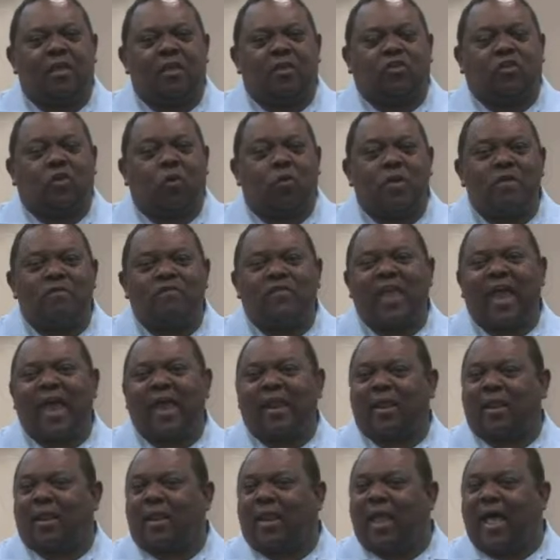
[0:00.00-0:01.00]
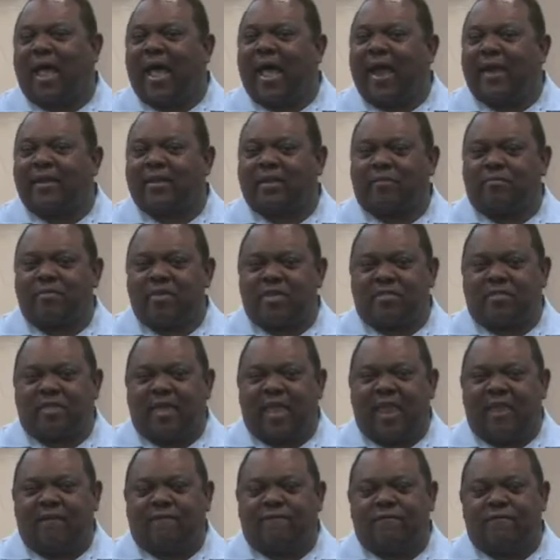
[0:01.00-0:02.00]
So we've got a lot to be
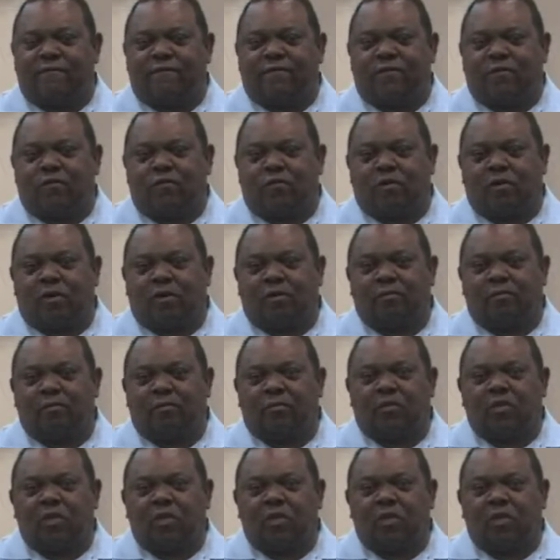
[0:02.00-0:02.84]
thankful for.